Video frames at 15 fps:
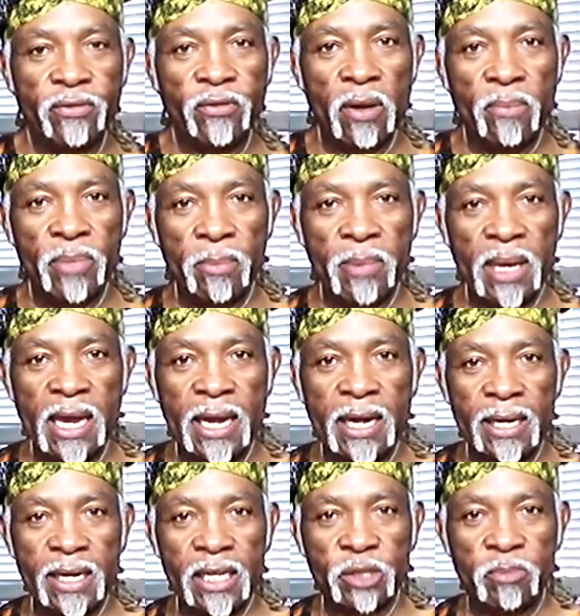from the
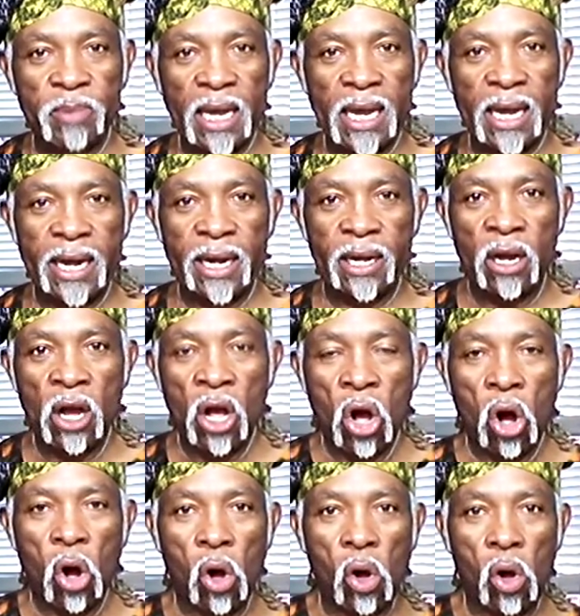beginningless beginning
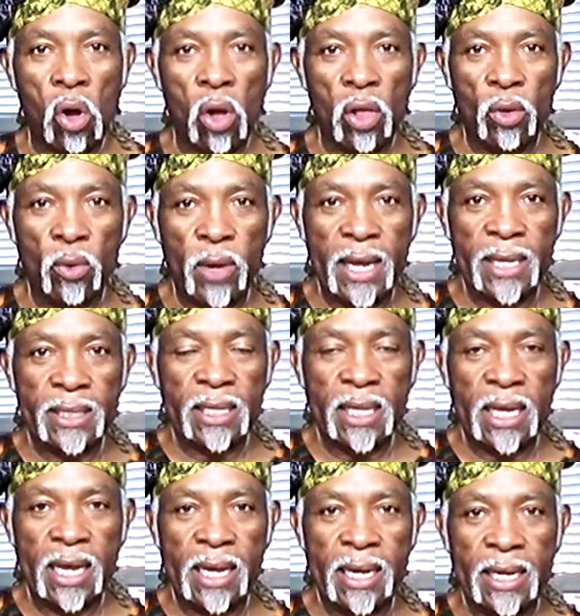all the way into
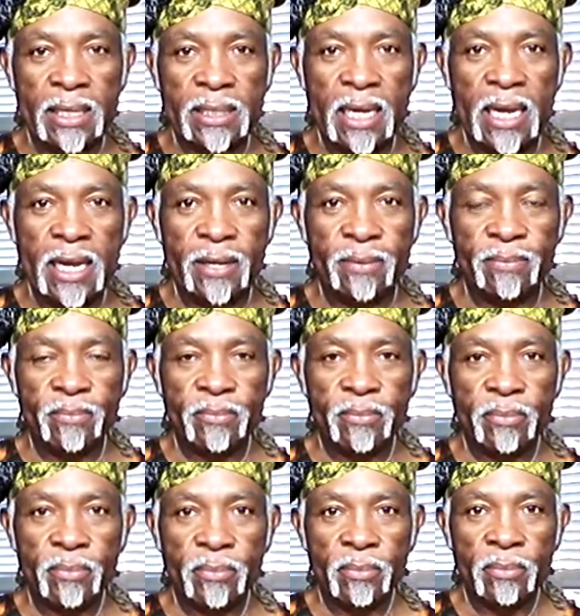the endless end.
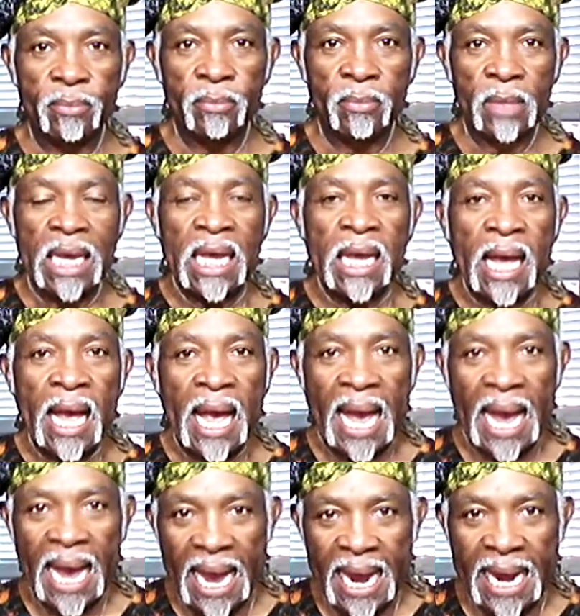
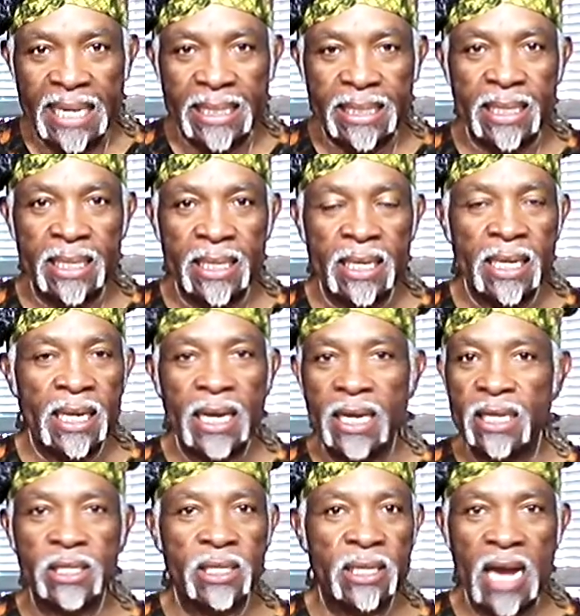Hate
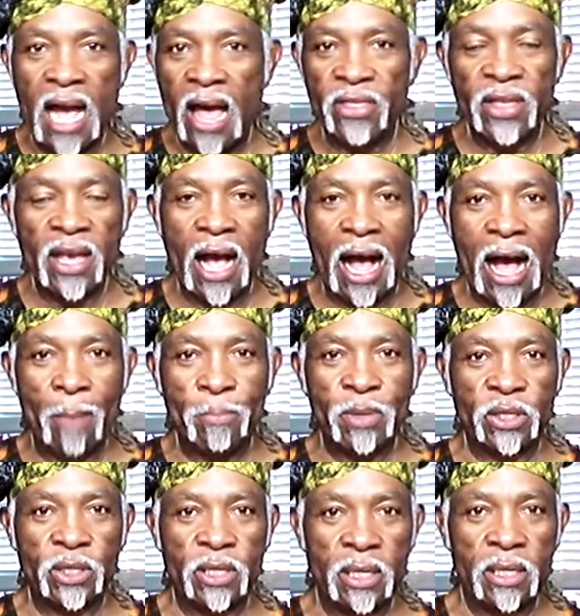is not the
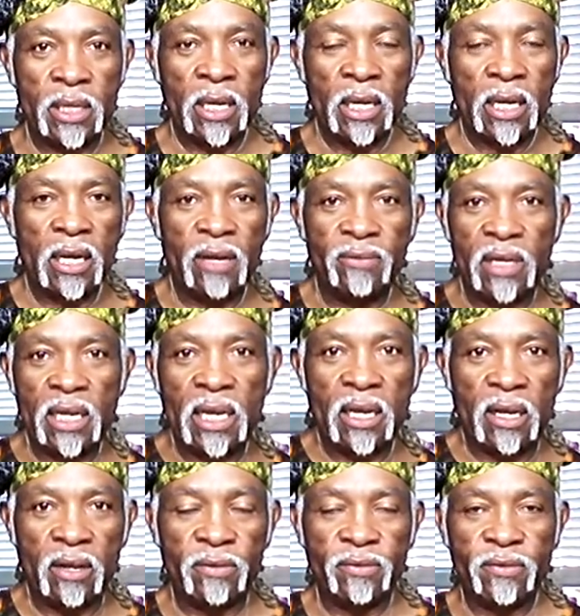opposite of
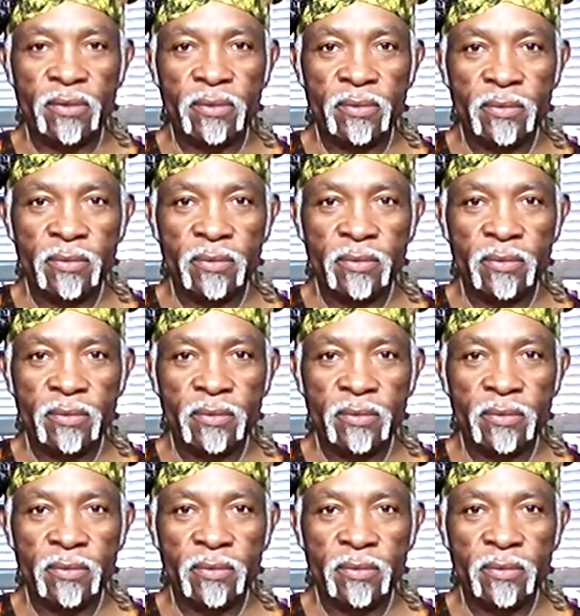love.